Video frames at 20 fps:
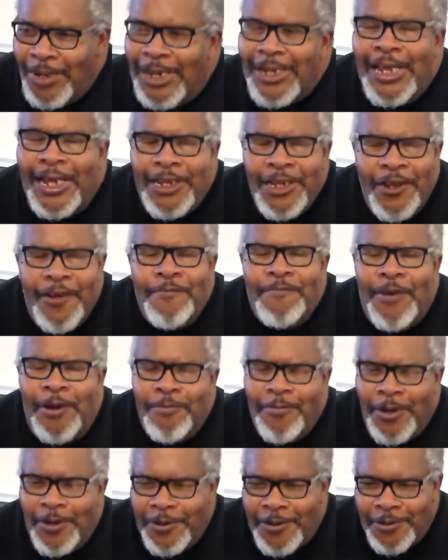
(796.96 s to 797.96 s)
like, I love
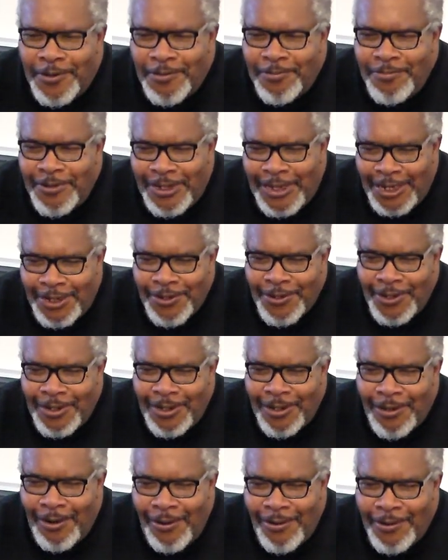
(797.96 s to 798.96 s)
my mother, but I
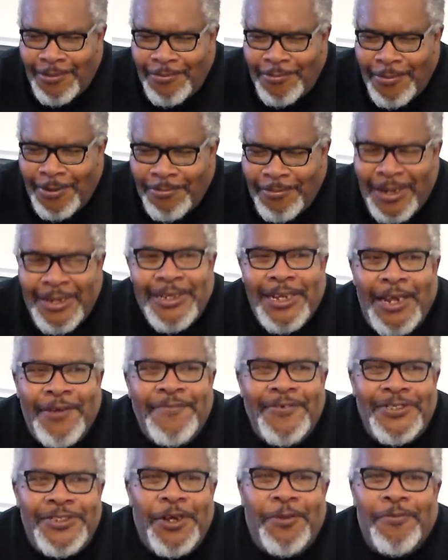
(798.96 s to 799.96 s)
thought my
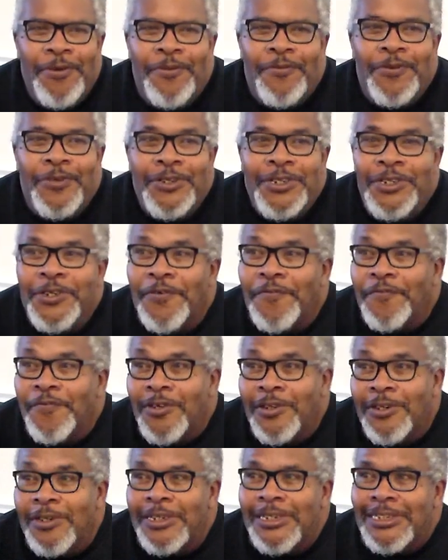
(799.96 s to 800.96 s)
life is going to be real
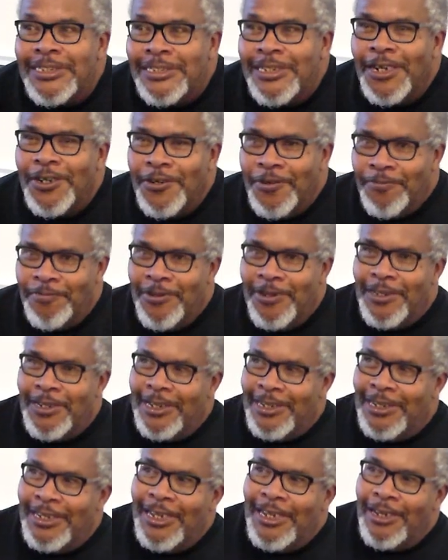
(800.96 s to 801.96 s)
different. It's not going to be
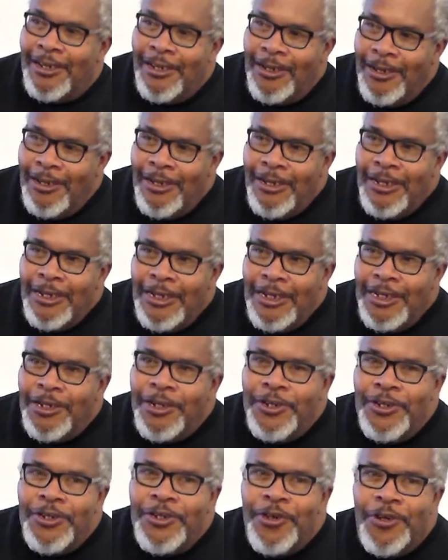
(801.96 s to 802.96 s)
like that. You
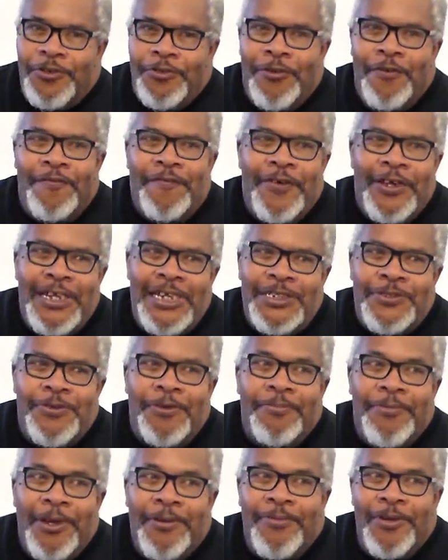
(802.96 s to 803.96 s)
know, you go through a phase
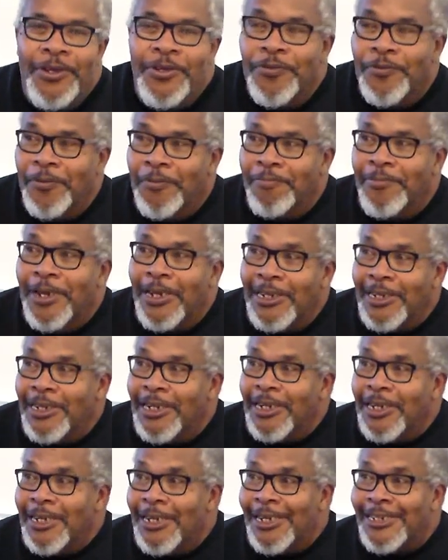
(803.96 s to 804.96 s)
where maybe you're
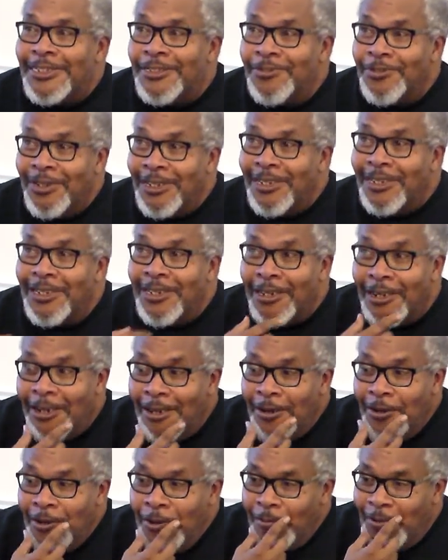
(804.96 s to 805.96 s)
rebelling and that sort of thing.
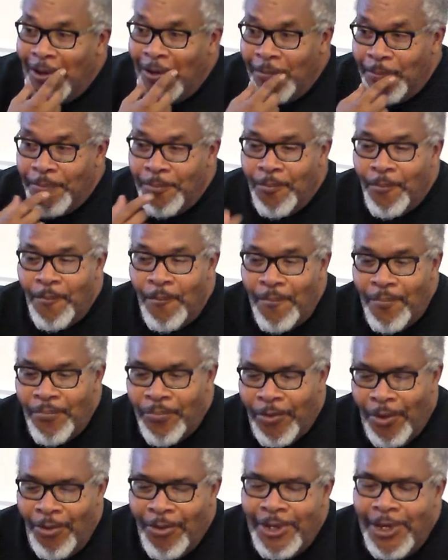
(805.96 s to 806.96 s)
Well,
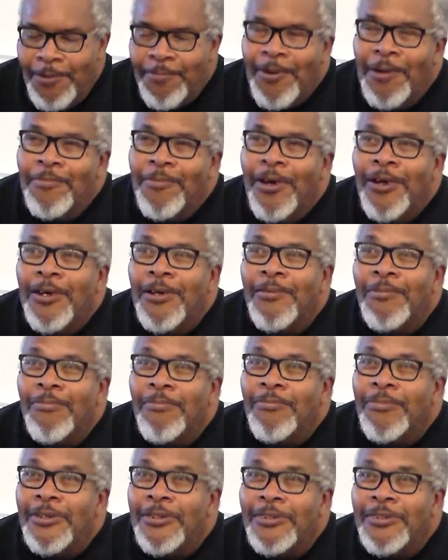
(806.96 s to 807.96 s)
okay, my
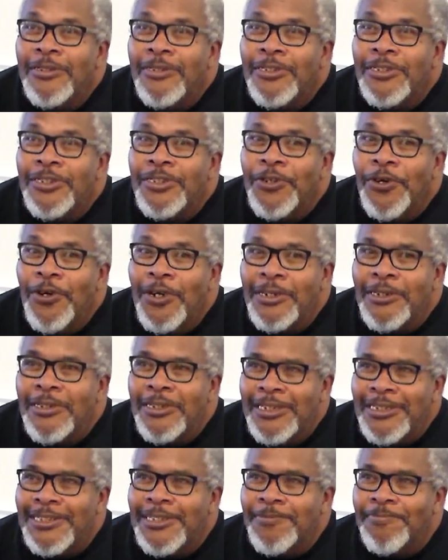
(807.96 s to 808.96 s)
mom
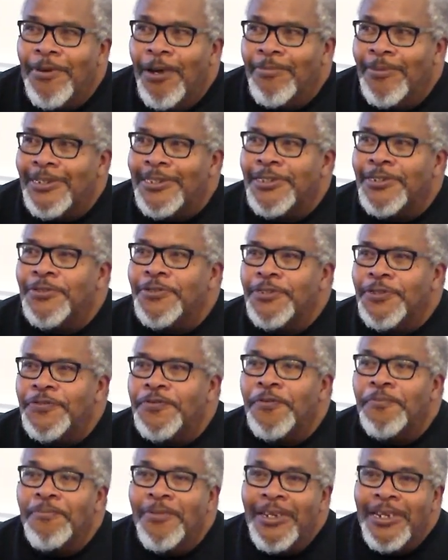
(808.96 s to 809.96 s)
taught DC public schools
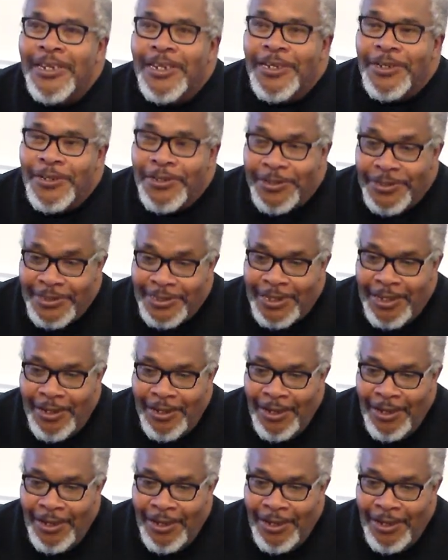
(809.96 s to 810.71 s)
for many years.